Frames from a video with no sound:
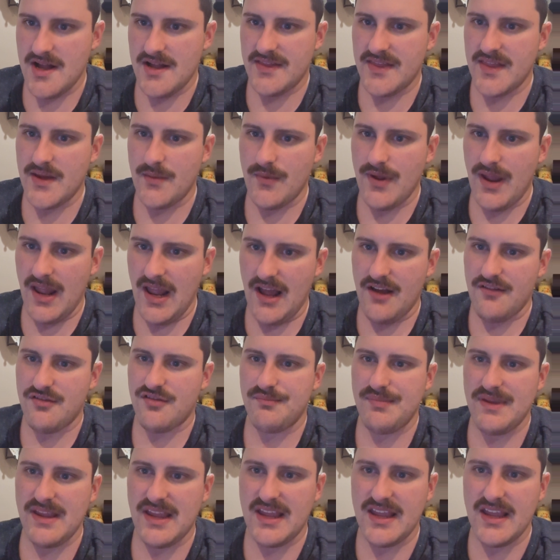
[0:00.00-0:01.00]
Then we have,
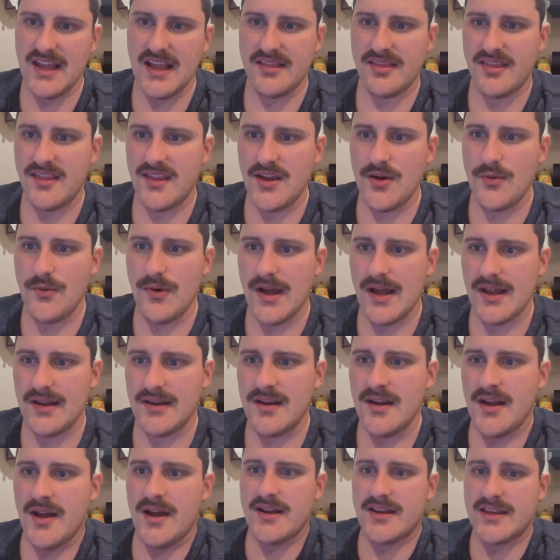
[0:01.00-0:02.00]
speaking at the
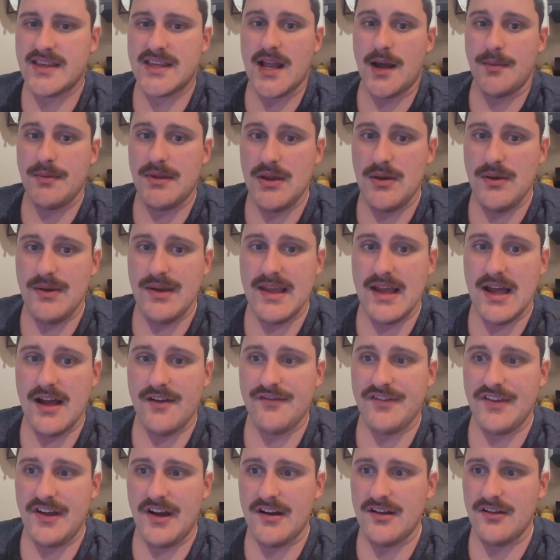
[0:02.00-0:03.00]
UN,
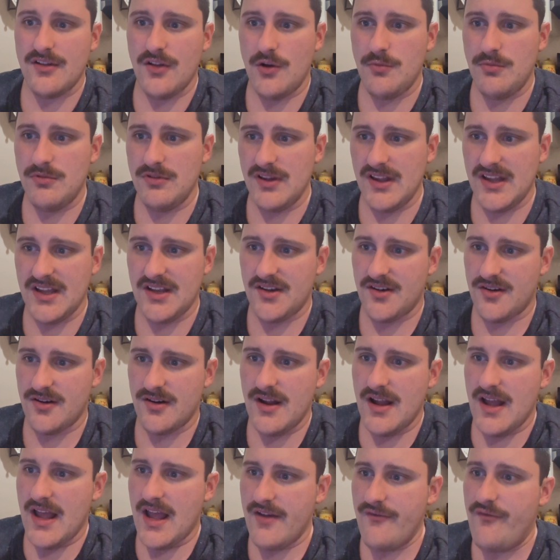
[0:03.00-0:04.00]
WEF young global
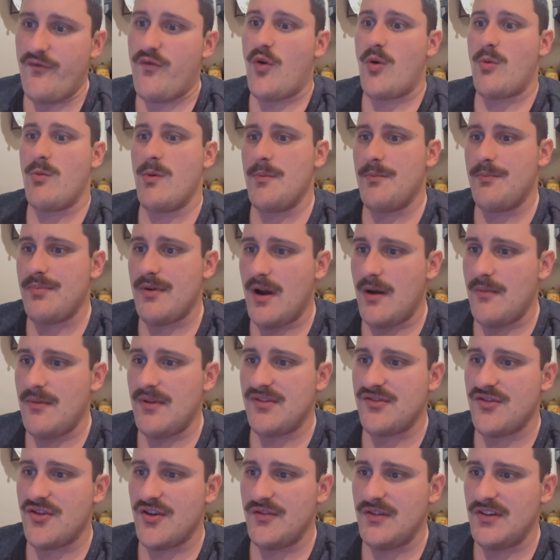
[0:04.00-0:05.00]
leader and former Prime
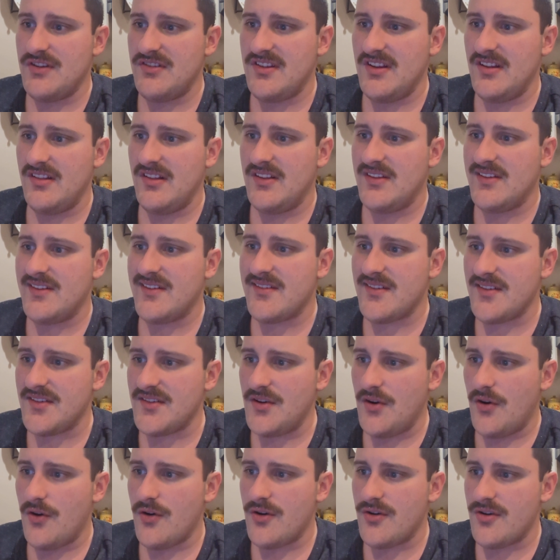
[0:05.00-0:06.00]
Minister of New Zealand,
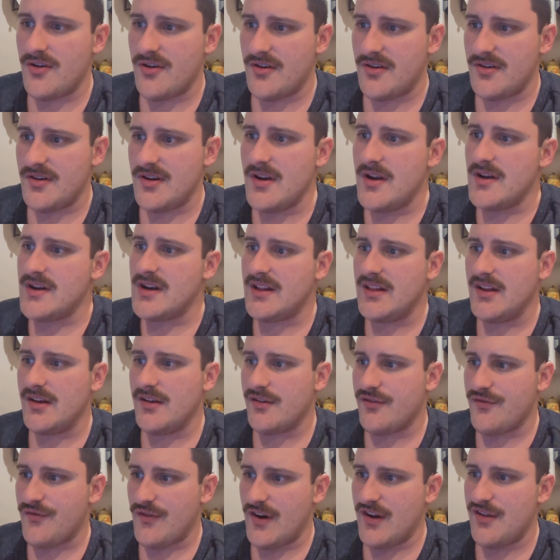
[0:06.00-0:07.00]
Jacinda Ardern,
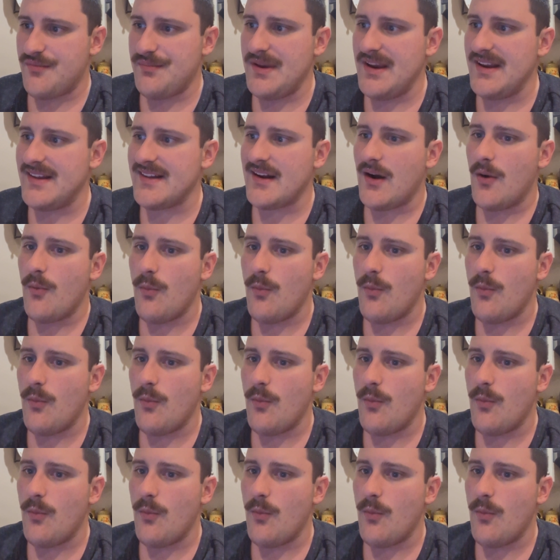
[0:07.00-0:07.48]
declares free speech a